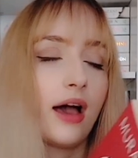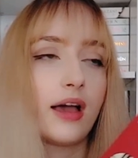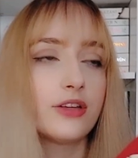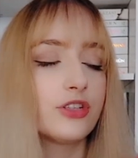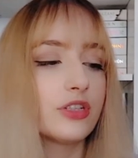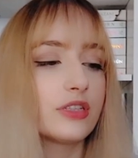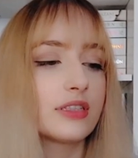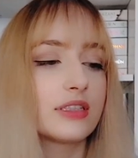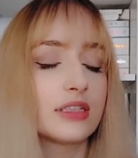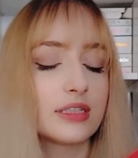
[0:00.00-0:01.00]
I
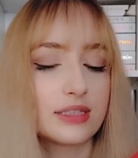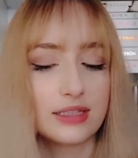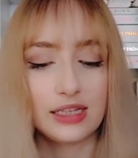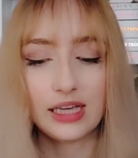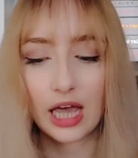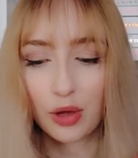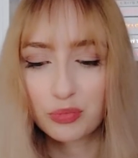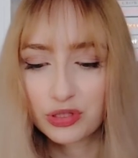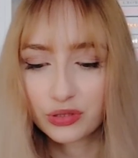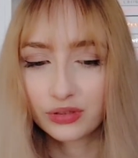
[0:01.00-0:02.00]
just see
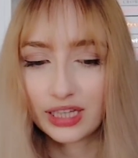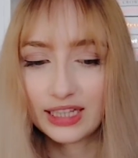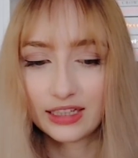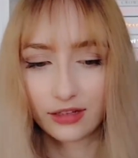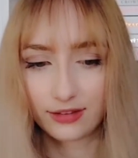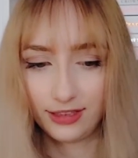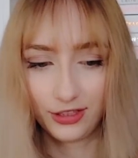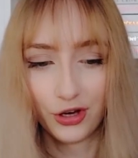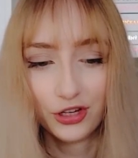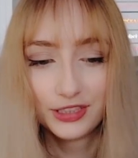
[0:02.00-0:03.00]
absolutely
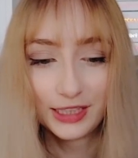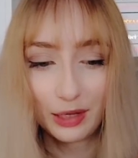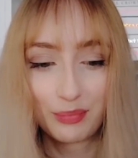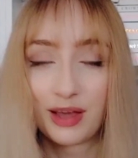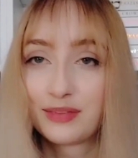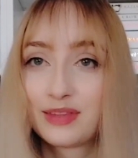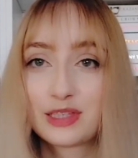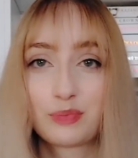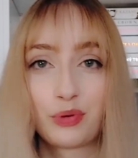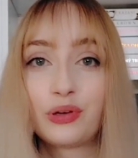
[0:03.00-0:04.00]
nothing good about
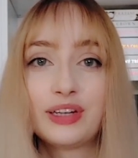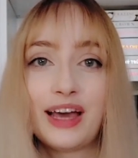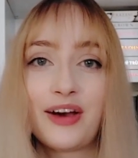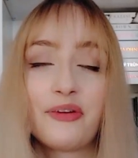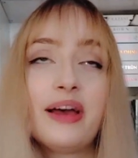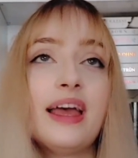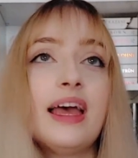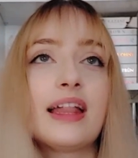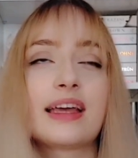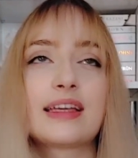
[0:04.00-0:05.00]
this book now.
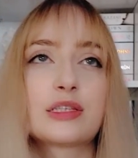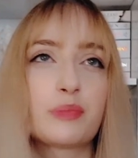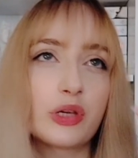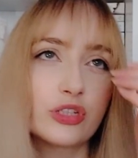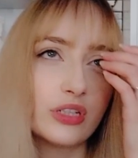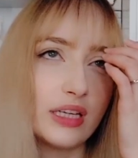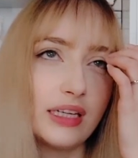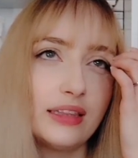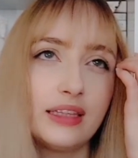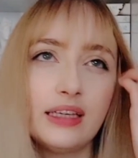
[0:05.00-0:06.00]
Like,
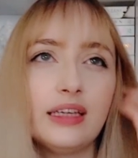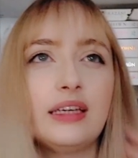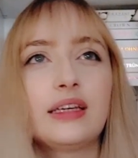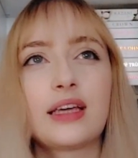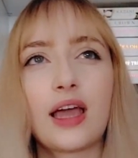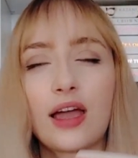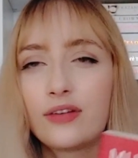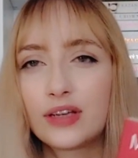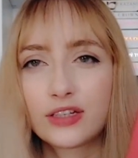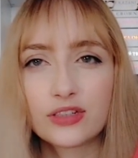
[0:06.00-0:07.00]
especially the
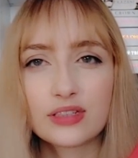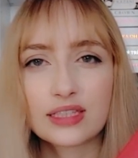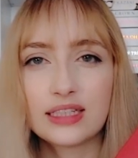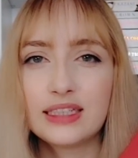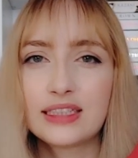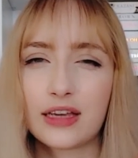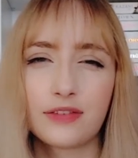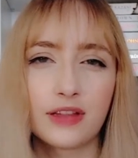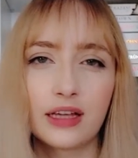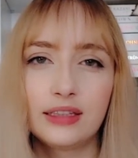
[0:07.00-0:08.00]
characters in it, I
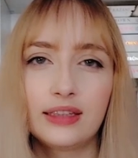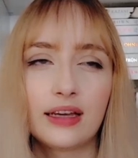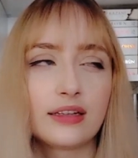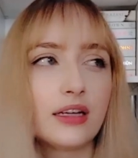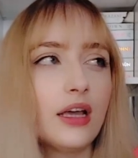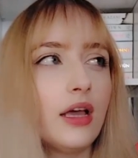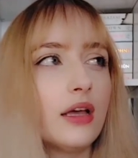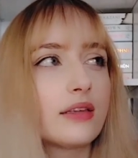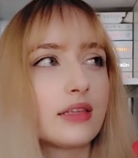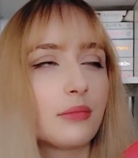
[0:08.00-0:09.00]
feel like that
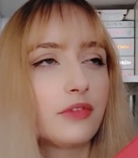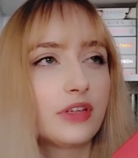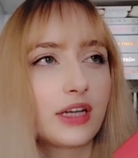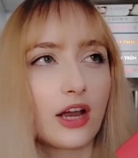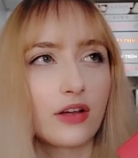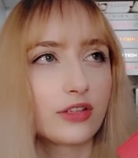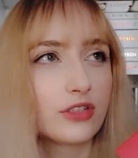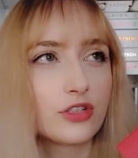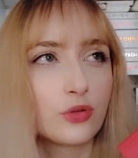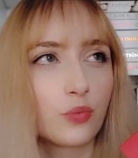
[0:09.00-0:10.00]
some of the
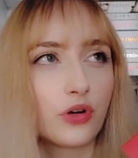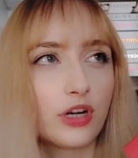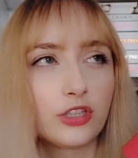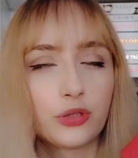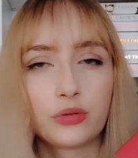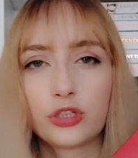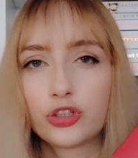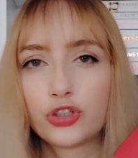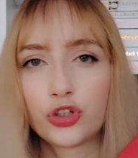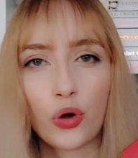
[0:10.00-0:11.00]
characters were a
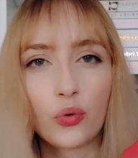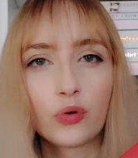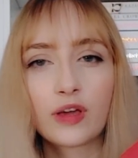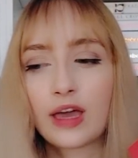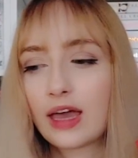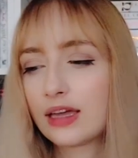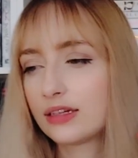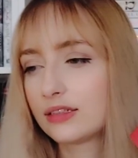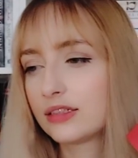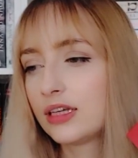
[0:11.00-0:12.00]
total joke,
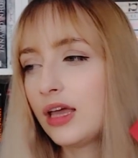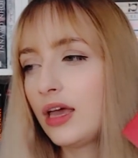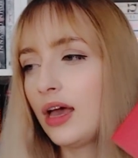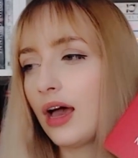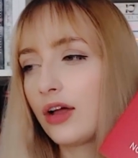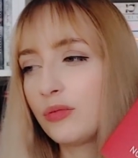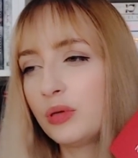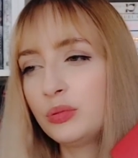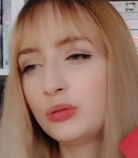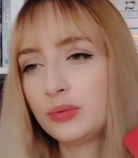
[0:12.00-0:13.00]
and I
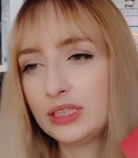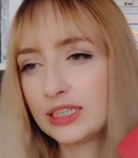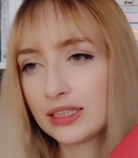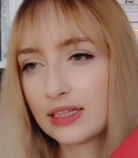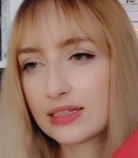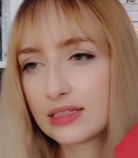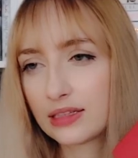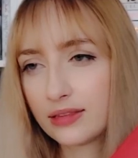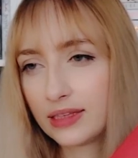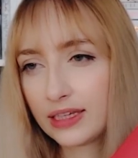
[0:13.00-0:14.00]
remember reading this
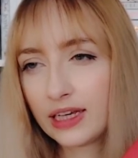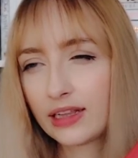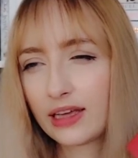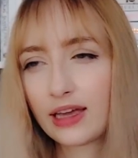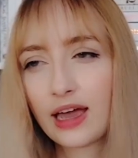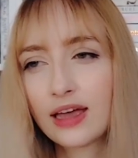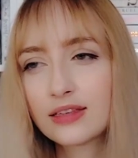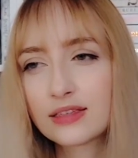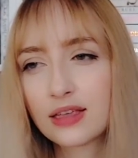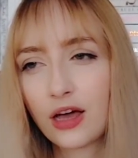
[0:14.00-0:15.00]
and thinking, like,
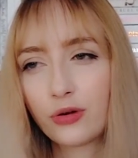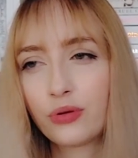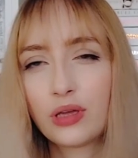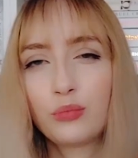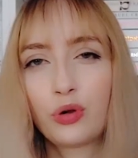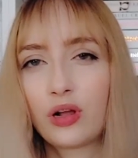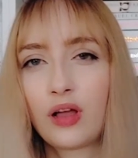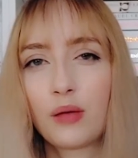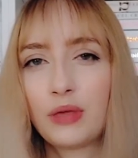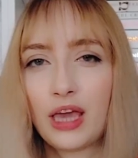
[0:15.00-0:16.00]
has Haruki
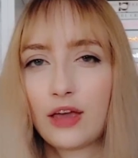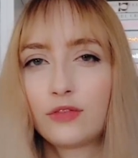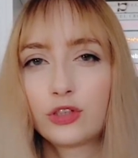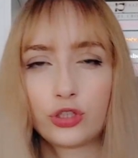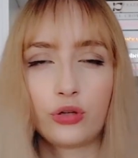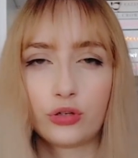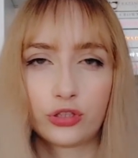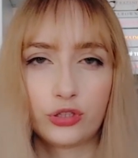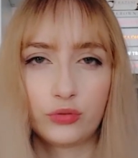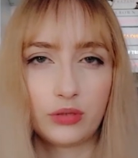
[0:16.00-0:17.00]
Murakami ever
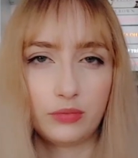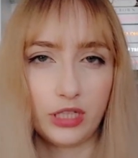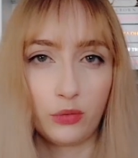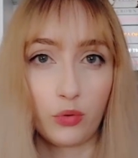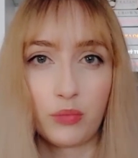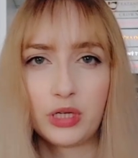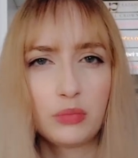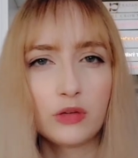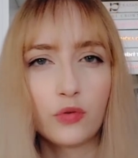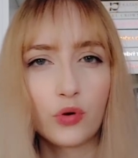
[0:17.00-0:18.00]
talked to a real woman
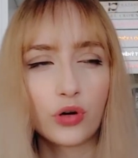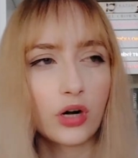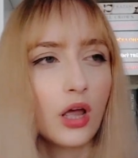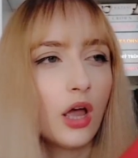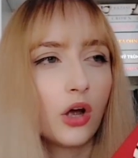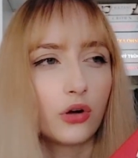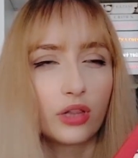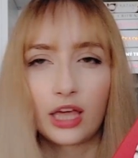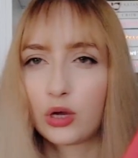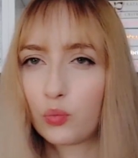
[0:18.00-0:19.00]
before? Or
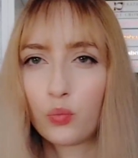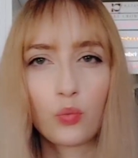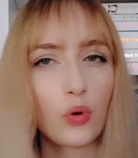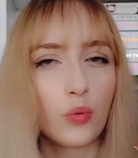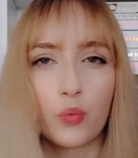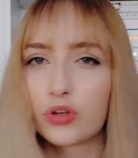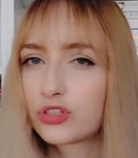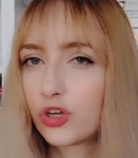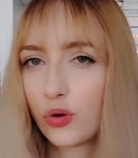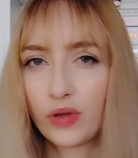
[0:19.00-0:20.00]
like,
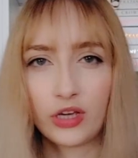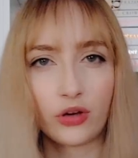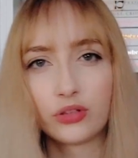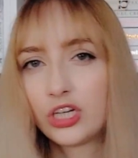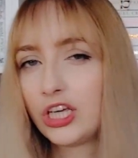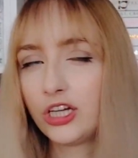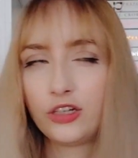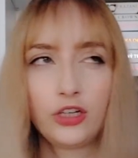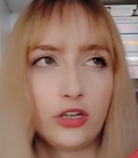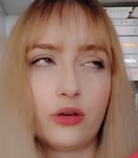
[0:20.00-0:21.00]
what's going on here,
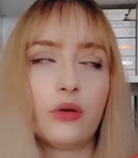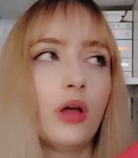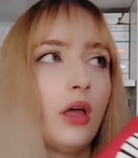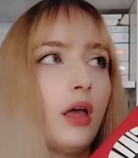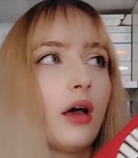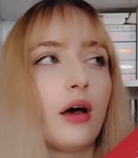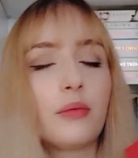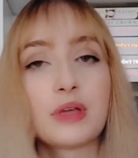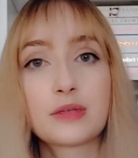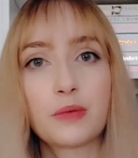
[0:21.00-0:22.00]
you know?
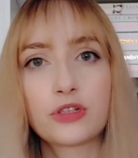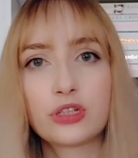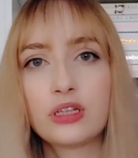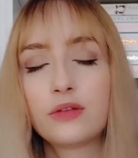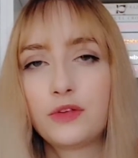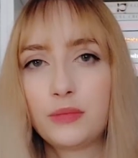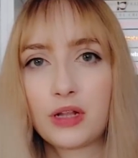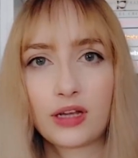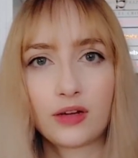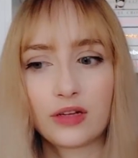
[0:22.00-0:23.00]
Especially the
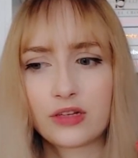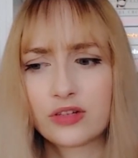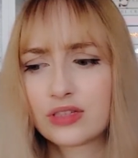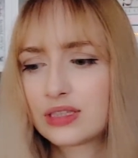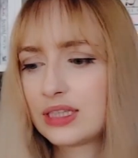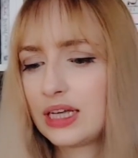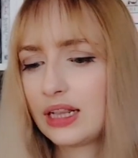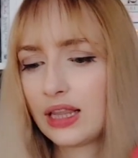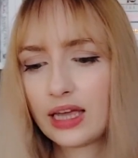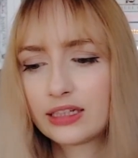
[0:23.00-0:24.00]
female characters, they
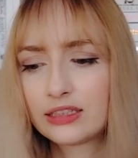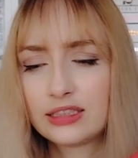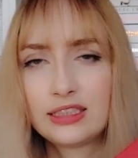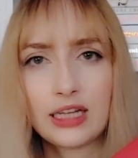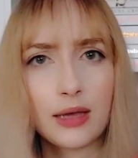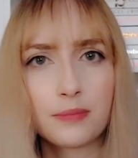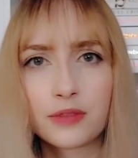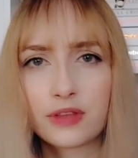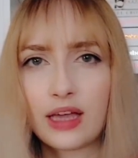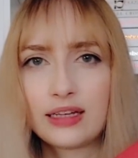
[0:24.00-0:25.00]
lacked
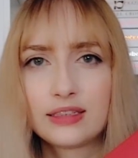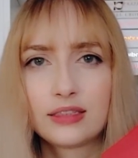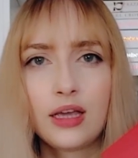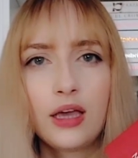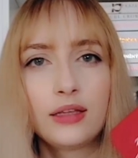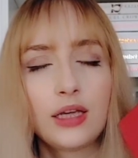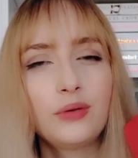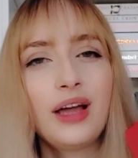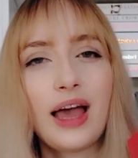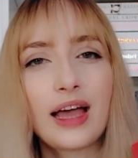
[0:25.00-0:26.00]
depth and they
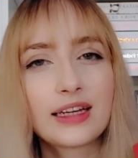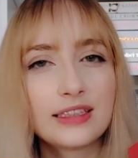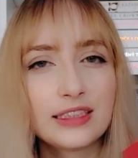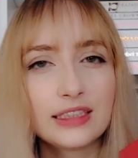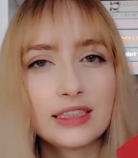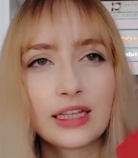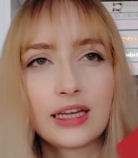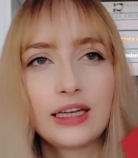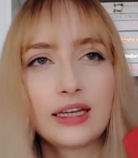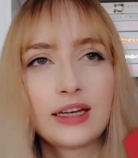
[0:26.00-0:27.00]
were acting
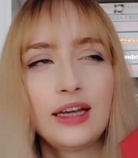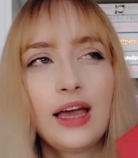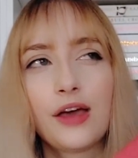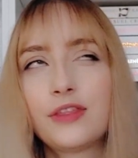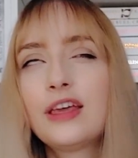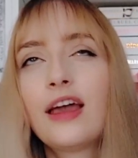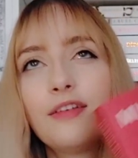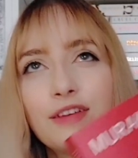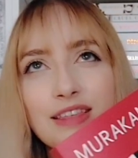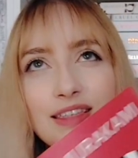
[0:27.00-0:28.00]
like, I think
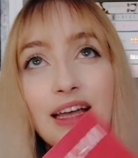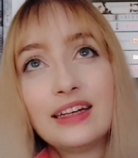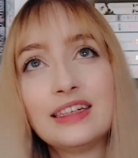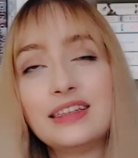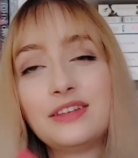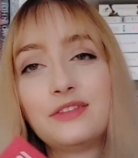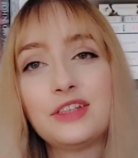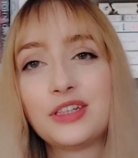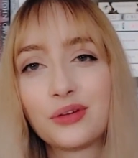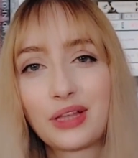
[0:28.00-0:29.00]
I even said in the
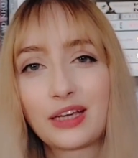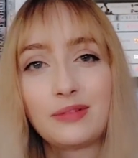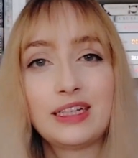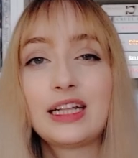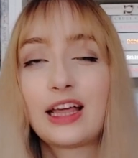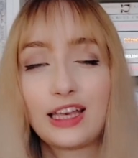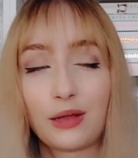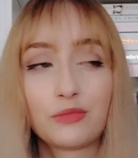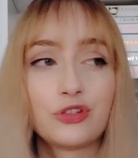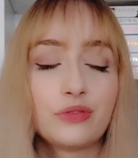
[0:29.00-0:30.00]
video, like Reading Like
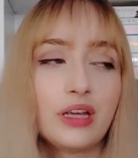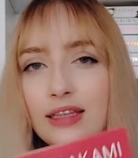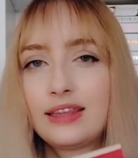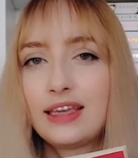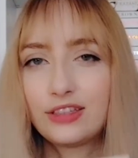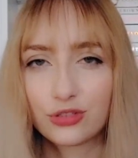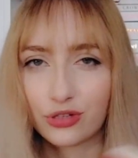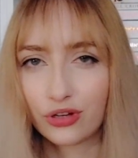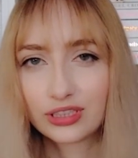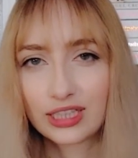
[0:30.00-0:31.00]
Numb June, that they
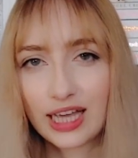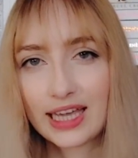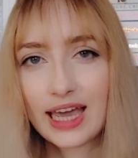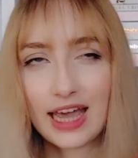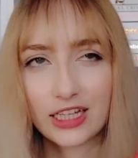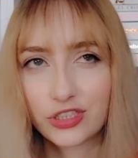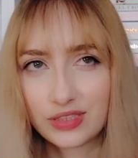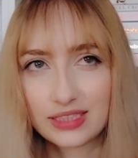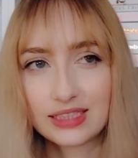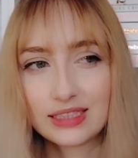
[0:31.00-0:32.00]
talked like
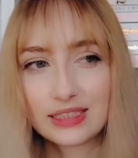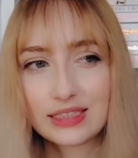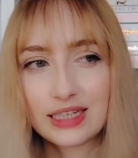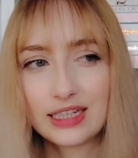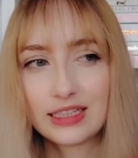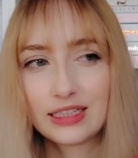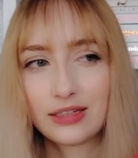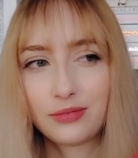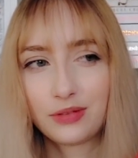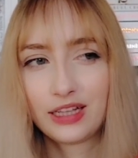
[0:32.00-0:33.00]
actresses in
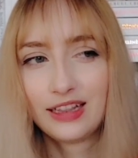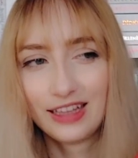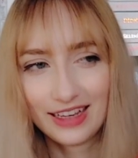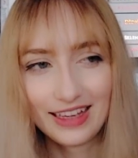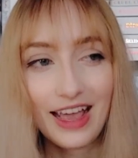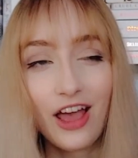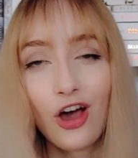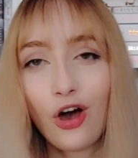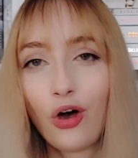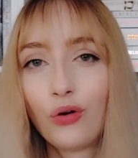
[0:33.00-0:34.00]
a really
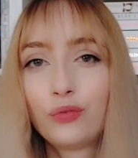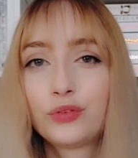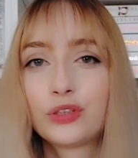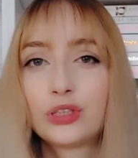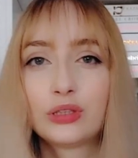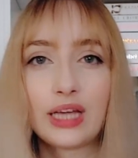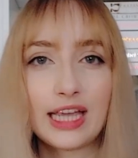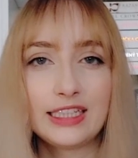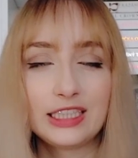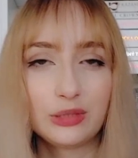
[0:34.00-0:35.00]
awful
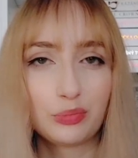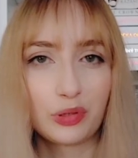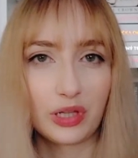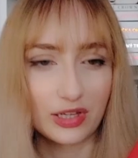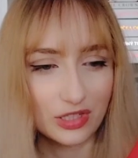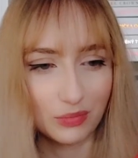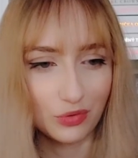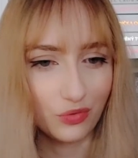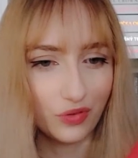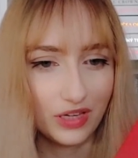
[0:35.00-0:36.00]
18 plus
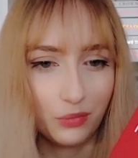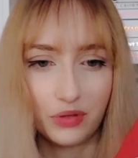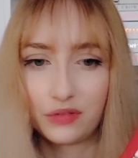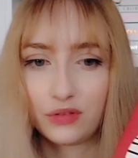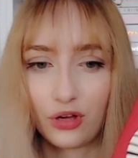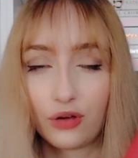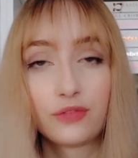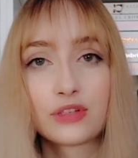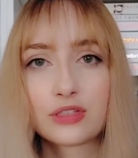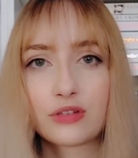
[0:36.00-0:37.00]
movie with
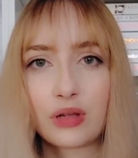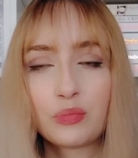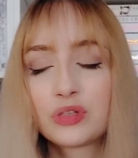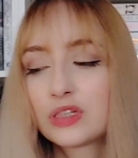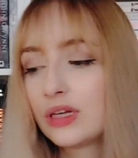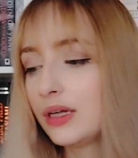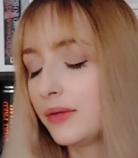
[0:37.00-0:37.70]
awful script.